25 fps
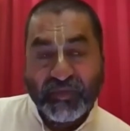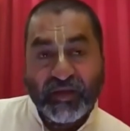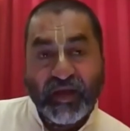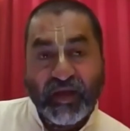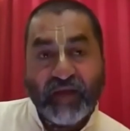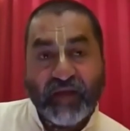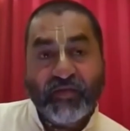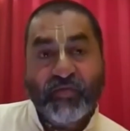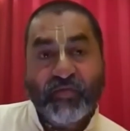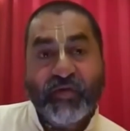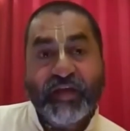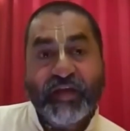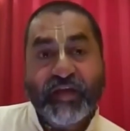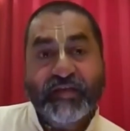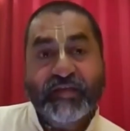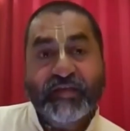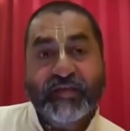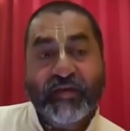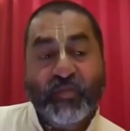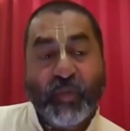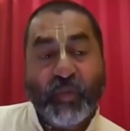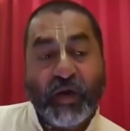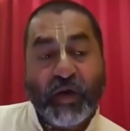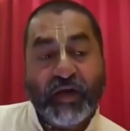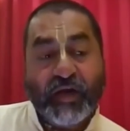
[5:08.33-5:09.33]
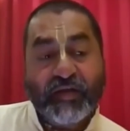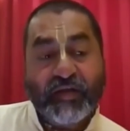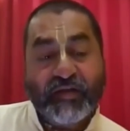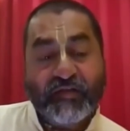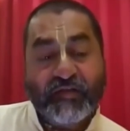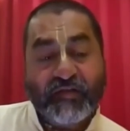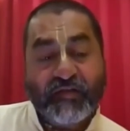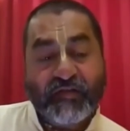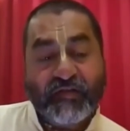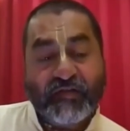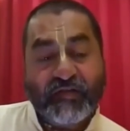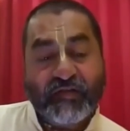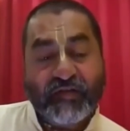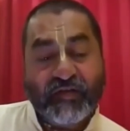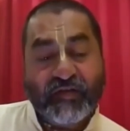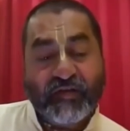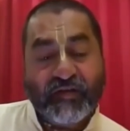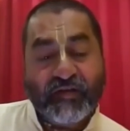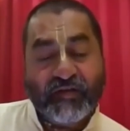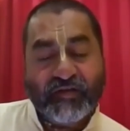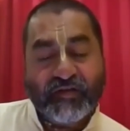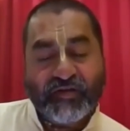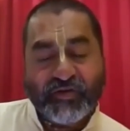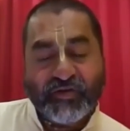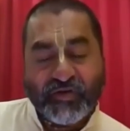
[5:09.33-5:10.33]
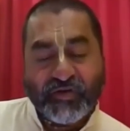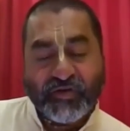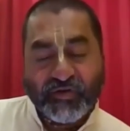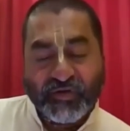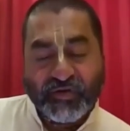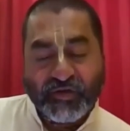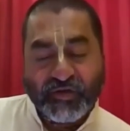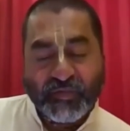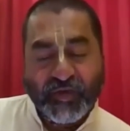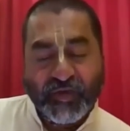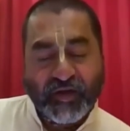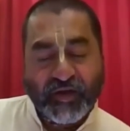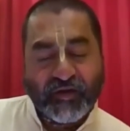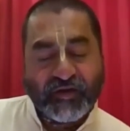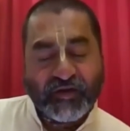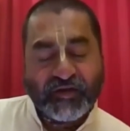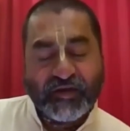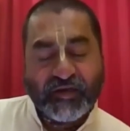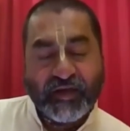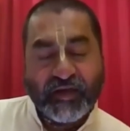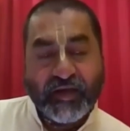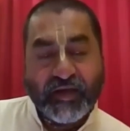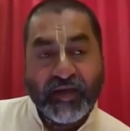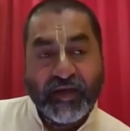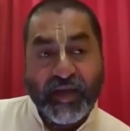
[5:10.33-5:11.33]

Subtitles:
And the reason why this is true is because